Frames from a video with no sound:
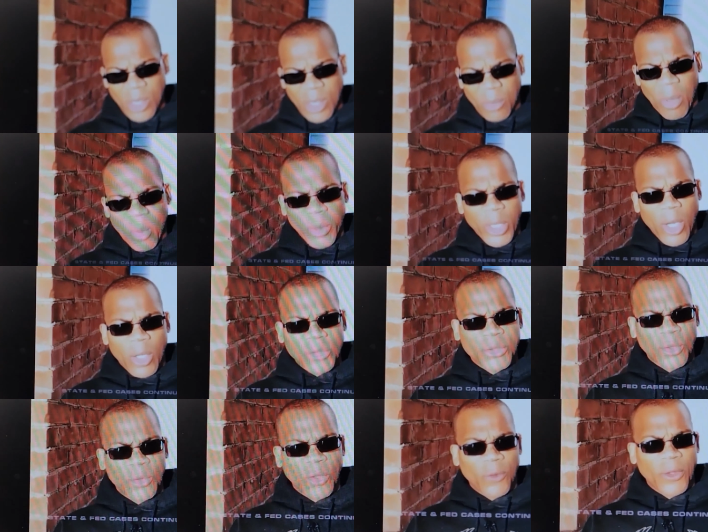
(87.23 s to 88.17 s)
but we
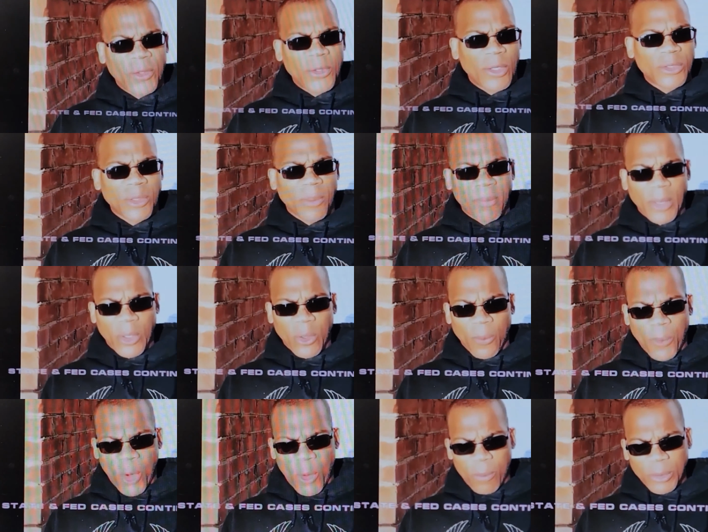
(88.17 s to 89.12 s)
also know that there's a
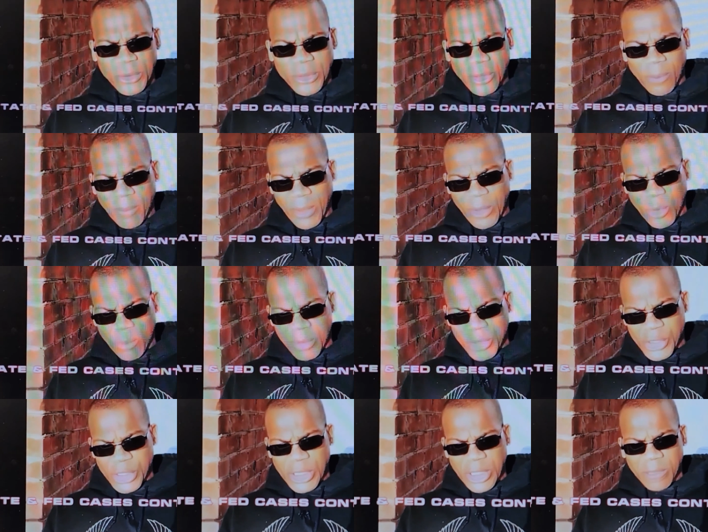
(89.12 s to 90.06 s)
bigger purpose and a bigger
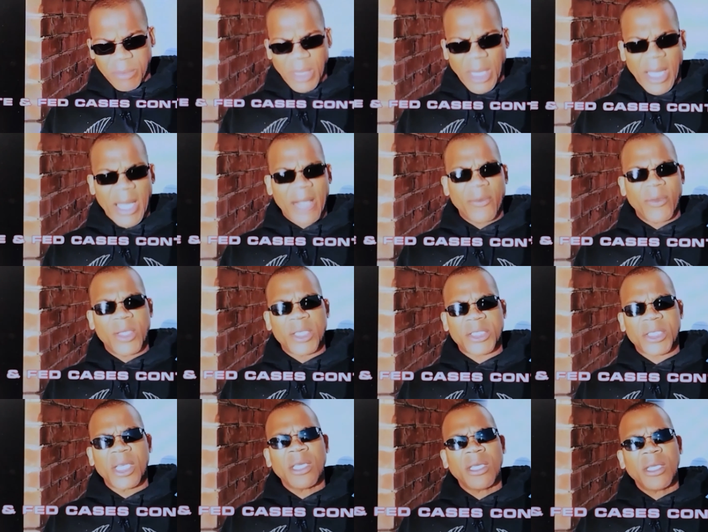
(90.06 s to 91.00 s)
machine behind
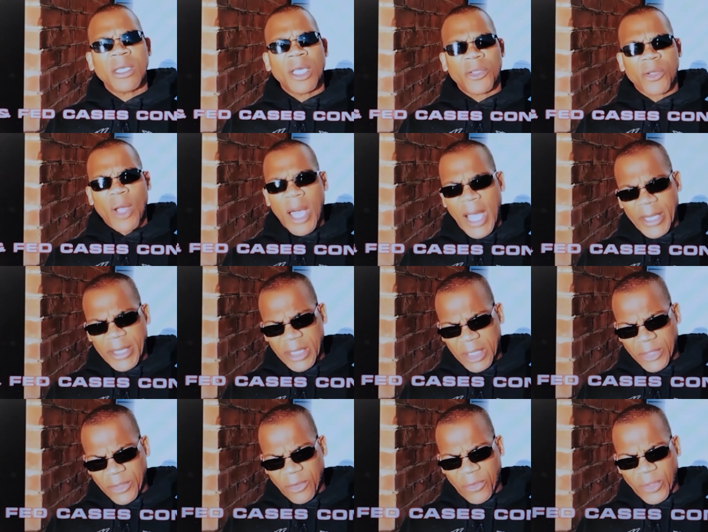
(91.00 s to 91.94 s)
this. They're
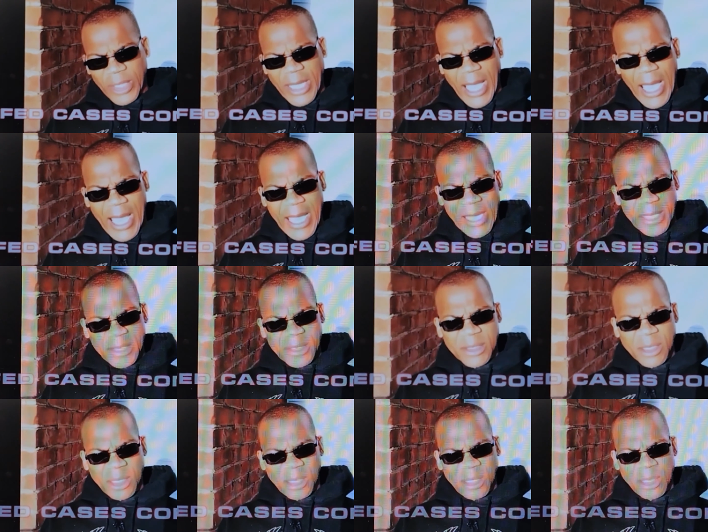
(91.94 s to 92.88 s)
hiding under the
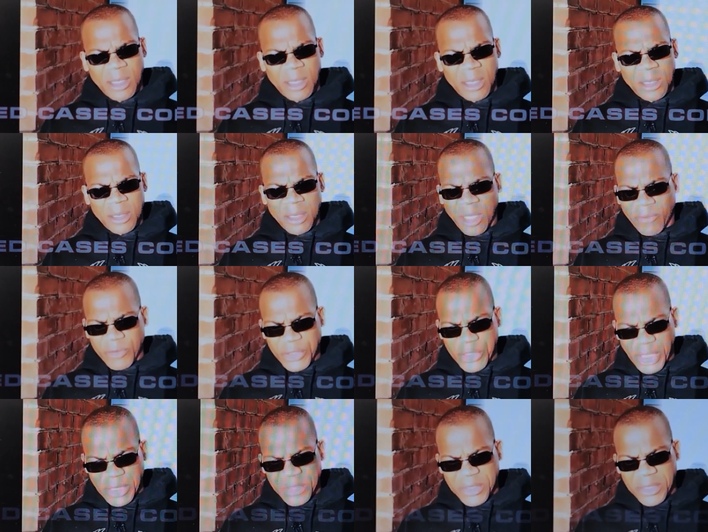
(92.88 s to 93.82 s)
guise of
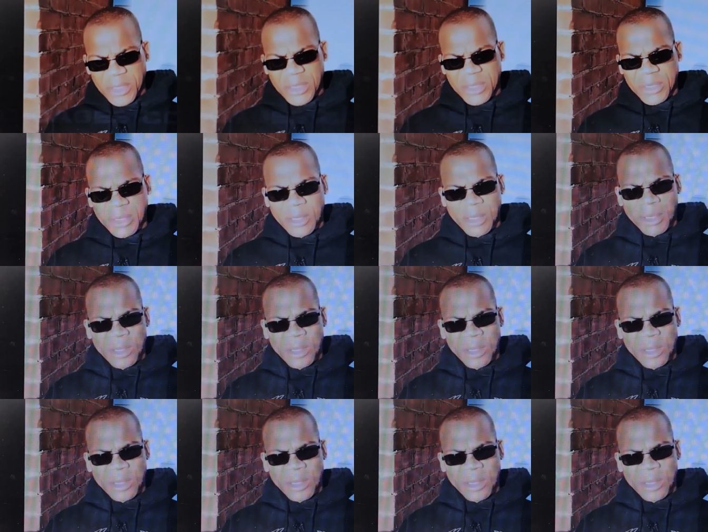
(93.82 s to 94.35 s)
justice.